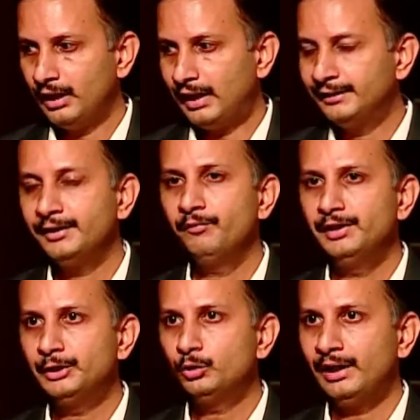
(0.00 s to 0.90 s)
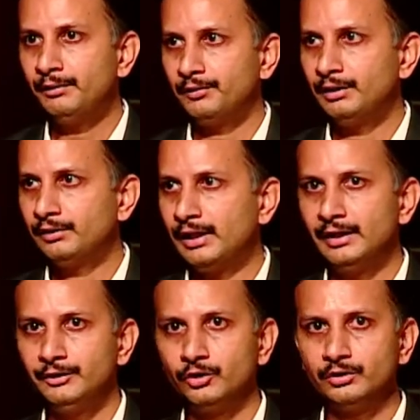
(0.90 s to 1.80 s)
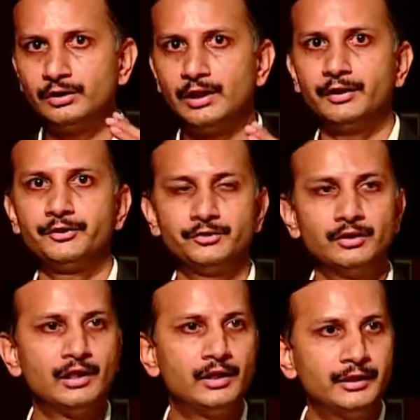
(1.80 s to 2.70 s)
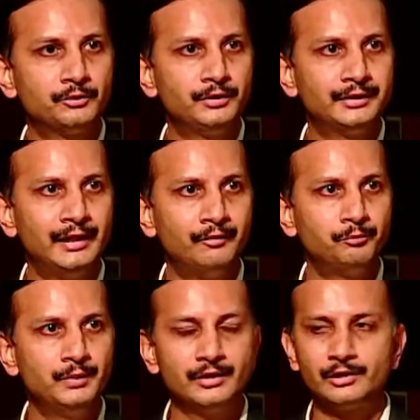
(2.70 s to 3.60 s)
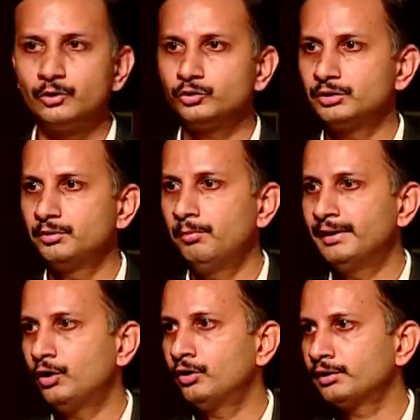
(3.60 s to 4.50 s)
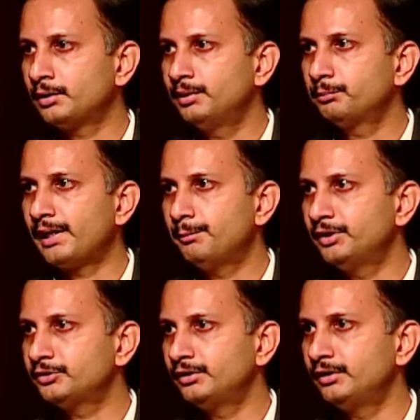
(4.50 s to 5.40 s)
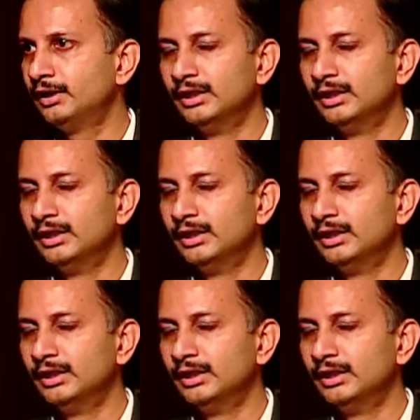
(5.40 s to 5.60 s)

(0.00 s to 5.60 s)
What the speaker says: I think we need to have our eyes on the targets which have been announced by the Honorable Prime Minister.